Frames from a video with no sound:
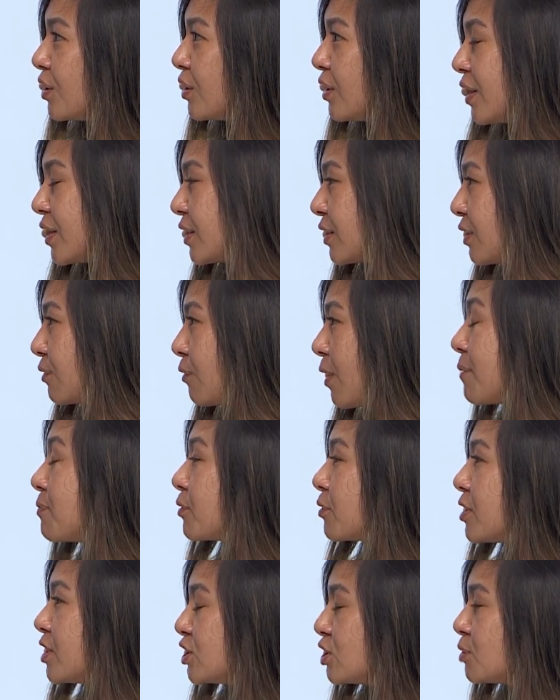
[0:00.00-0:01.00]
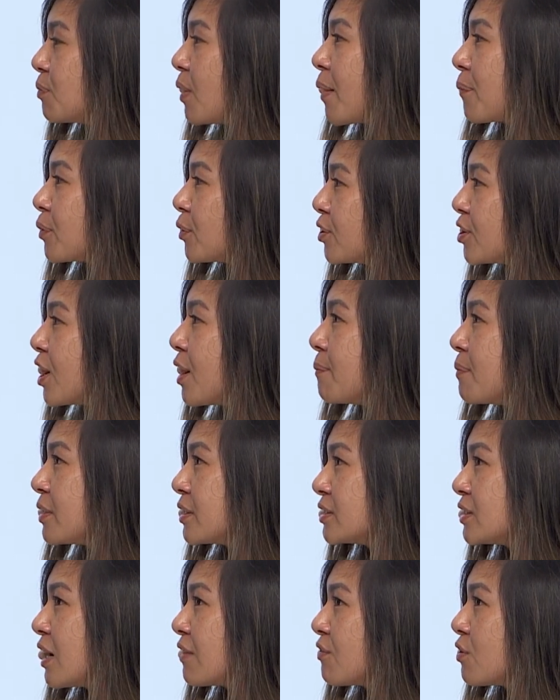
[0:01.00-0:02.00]
like Web3 isn't popular yet
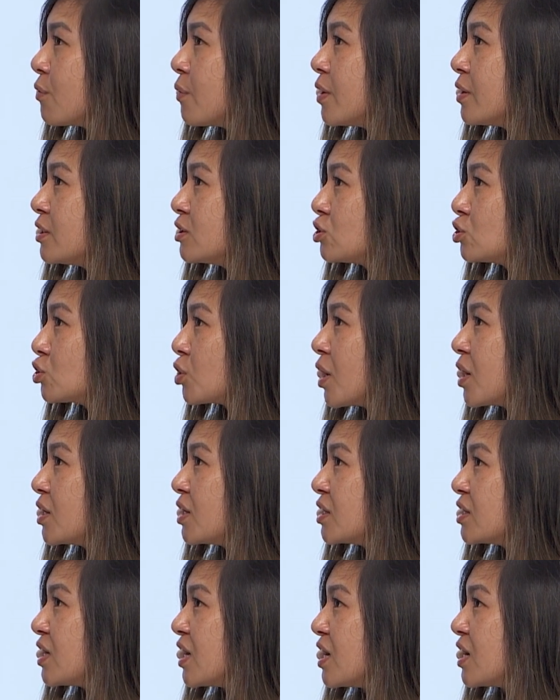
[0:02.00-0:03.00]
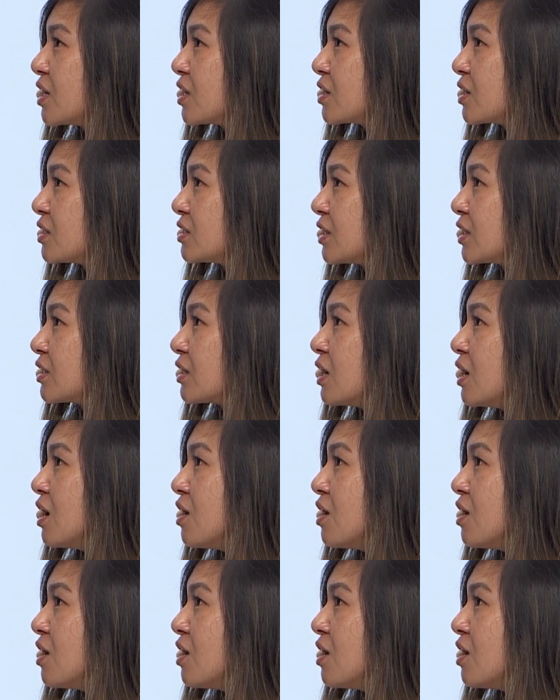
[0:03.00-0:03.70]
because everyone is trying to take this like